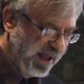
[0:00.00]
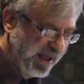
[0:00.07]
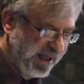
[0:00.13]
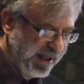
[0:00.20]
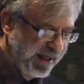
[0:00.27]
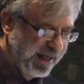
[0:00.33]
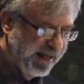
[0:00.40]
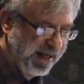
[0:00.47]

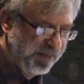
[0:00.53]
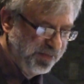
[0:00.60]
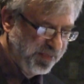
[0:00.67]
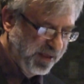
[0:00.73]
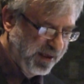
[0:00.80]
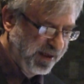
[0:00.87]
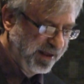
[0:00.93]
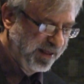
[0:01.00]

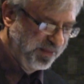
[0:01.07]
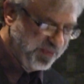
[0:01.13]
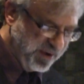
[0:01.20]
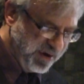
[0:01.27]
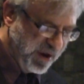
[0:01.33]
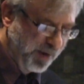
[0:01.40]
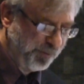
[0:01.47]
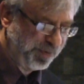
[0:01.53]

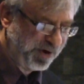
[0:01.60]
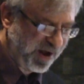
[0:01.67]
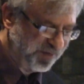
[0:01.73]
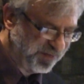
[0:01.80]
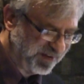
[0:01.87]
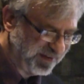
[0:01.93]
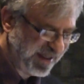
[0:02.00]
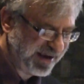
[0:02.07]
the number
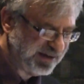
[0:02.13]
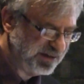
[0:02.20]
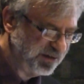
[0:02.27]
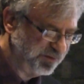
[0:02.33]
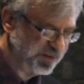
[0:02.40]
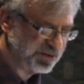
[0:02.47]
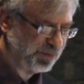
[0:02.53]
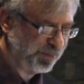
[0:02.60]
of
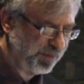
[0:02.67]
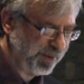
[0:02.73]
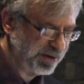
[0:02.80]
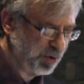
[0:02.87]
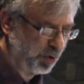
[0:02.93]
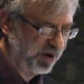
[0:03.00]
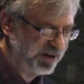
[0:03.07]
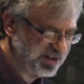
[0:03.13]
elected visible
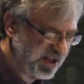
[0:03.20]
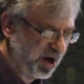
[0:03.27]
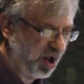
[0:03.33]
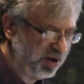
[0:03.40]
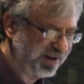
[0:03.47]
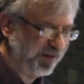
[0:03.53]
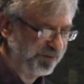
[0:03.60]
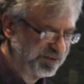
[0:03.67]
minorities at
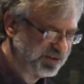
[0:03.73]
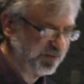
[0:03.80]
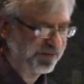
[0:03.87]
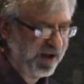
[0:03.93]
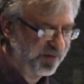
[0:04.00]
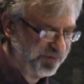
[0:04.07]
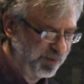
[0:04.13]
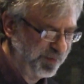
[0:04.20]
all levels of
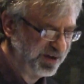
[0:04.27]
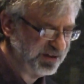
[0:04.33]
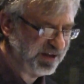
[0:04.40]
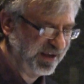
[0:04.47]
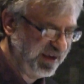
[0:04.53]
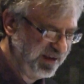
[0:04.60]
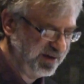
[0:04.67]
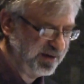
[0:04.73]
government
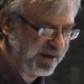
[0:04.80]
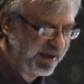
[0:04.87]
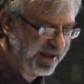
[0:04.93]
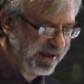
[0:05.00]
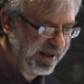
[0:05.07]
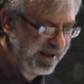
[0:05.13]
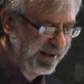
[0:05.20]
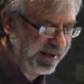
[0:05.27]
in
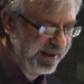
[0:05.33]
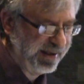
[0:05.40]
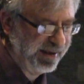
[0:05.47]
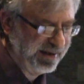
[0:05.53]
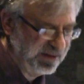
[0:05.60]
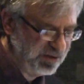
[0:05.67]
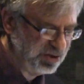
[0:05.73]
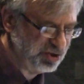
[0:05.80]

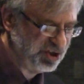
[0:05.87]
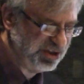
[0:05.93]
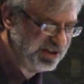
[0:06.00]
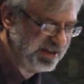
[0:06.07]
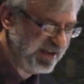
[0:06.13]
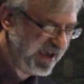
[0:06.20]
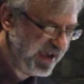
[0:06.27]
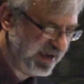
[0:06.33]
the
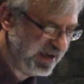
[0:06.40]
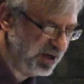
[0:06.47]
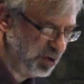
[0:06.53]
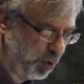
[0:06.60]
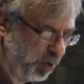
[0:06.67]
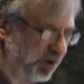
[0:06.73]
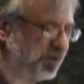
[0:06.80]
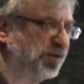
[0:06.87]
GTA in
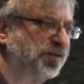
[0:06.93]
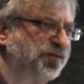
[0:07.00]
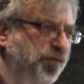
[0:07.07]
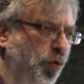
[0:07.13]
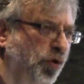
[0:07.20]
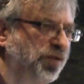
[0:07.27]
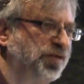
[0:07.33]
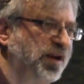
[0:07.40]
order
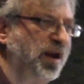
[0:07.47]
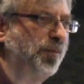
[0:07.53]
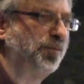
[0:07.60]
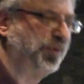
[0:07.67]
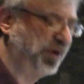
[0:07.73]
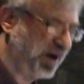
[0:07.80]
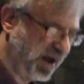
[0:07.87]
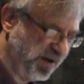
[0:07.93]
for the
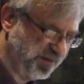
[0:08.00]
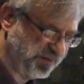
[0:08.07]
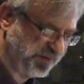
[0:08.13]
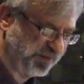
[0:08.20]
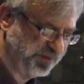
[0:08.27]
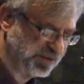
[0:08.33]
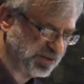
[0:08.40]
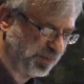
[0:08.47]
number
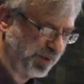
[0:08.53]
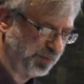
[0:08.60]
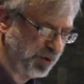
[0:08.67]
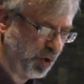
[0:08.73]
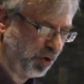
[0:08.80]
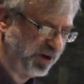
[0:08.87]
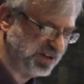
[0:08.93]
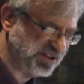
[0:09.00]
of visible
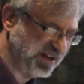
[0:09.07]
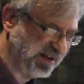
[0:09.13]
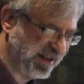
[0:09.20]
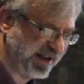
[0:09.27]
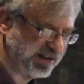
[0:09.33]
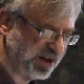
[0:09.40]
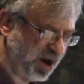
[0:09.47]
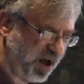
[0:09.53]
minorities in
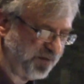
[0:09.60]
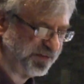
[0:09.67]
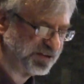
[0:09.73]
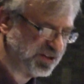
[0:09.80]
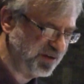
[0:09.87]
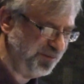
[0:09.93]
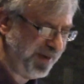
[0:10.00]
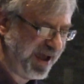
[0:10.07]
elected
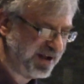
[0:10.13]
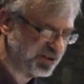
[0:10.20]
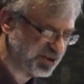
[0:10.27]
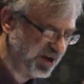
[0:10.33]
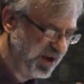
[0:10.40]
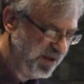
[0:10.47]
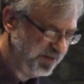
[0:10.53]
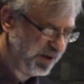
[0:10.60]
office to
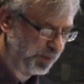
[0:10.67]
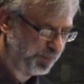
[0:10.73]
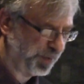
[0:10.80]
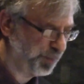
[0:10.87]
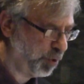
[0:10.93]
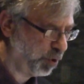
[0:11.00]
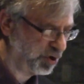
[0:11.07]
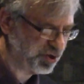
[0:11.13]
match their
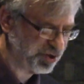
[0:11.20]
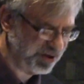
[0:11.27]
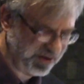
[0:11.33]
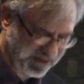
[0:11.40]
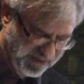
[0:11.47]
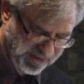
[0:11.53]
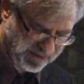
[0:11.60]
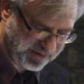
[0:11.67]
proportion
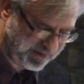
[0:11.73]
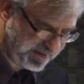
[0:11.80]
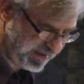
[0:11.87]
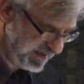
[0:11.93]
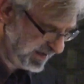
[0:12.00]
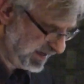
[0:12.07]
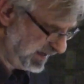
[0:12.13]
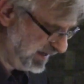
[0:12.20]
in
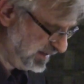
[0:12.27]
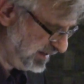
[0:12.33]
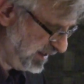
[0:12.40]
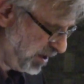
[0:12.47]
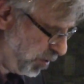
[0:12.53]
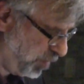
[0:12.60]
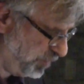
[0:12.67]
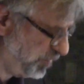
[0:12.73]

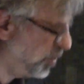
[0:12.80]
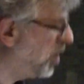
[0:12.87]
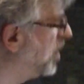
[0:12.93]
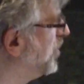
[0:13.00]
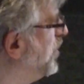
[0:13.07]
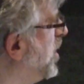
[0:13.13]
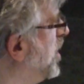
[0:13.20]
the overall